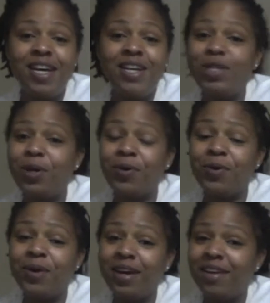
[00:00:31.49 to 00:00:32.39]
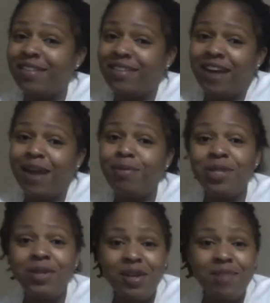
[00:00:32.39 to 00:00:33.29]
So I'm sure
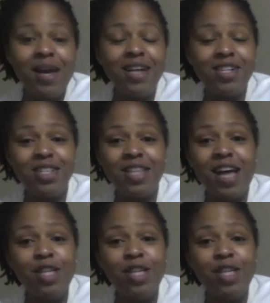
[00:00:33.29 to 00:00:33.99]
you can imagine that